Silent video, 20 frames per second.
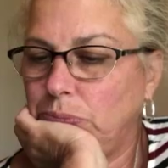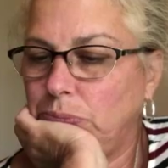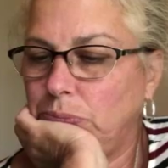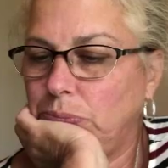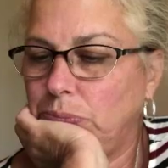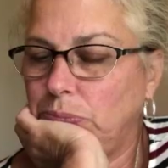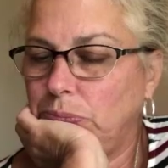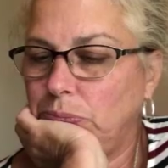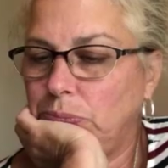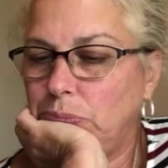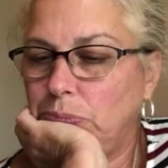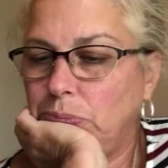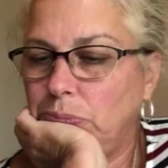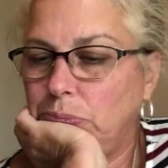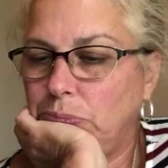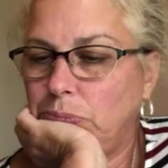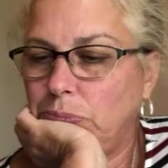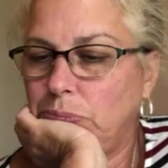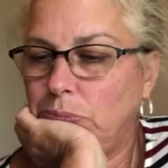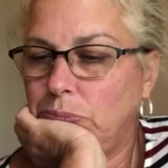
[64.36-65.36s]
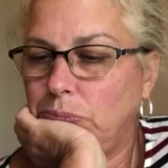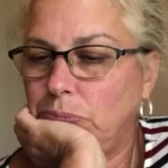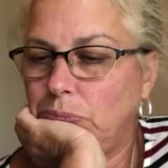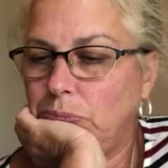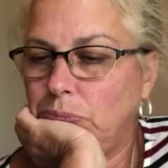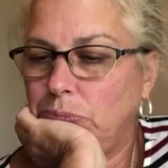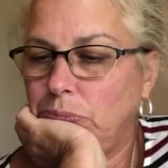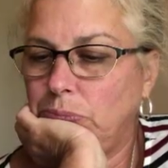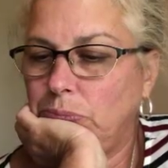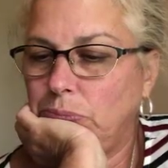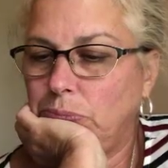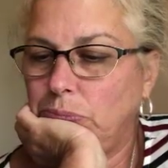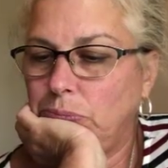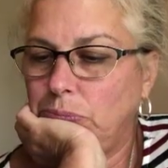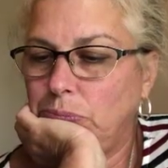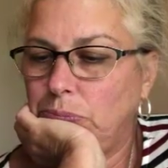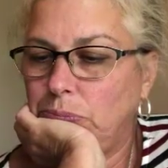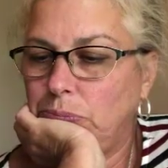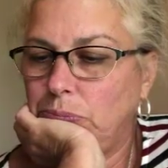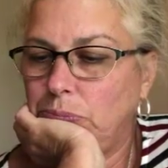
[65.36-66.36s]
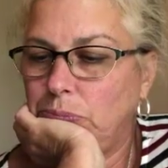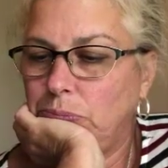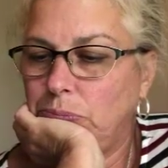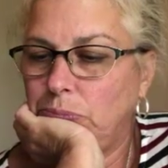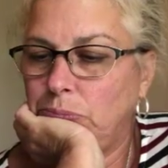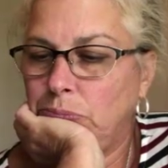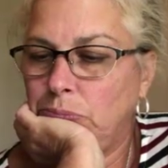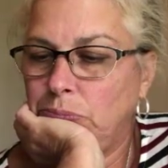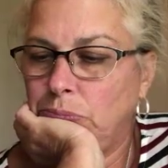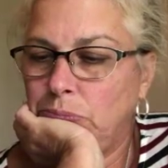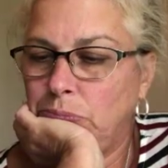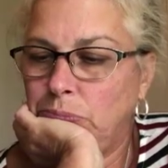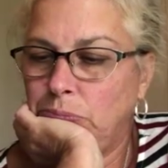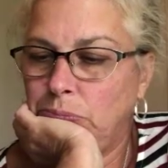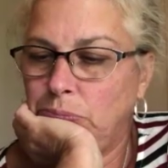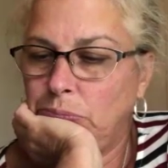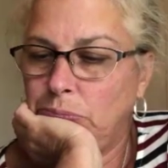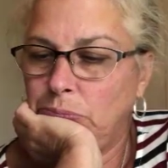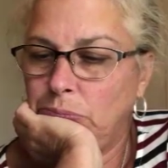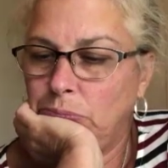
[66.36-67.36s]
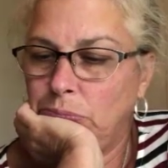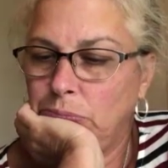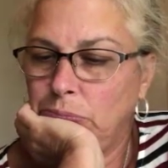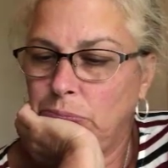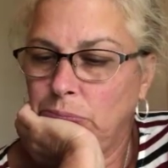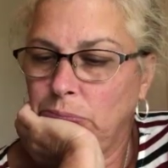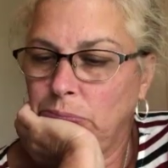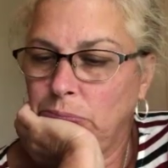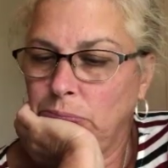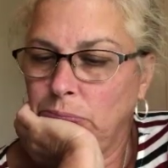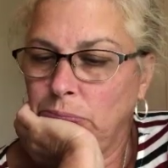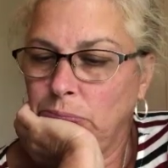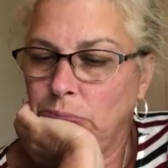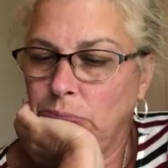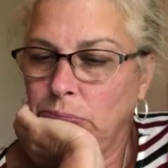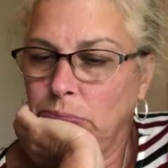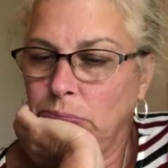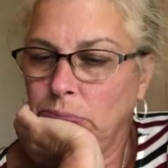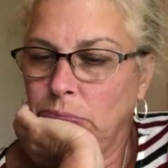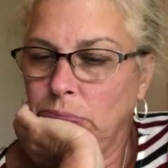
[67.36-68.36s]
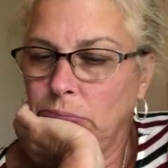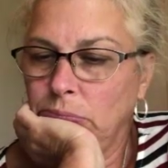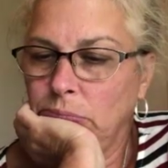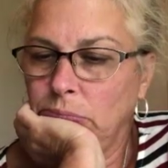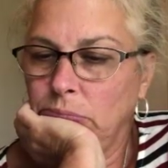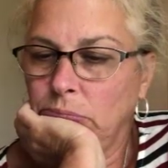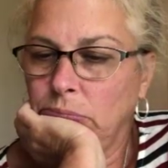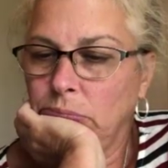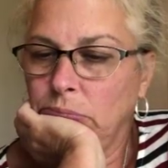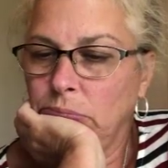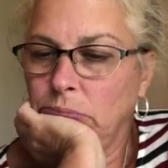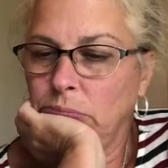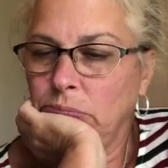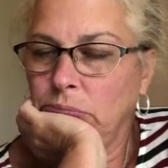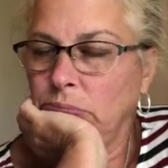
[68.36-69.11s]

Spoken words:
The person shown says nothing.